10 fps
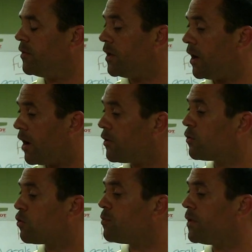the
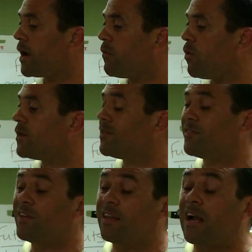other group that I want to
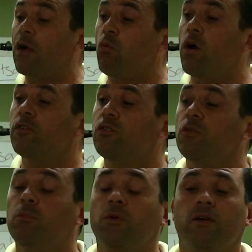say that I want you
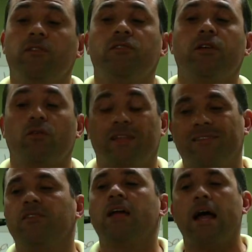to consider
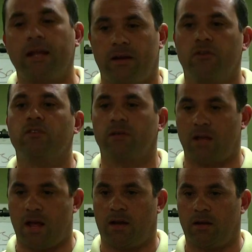that's not here
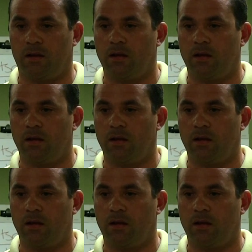tonight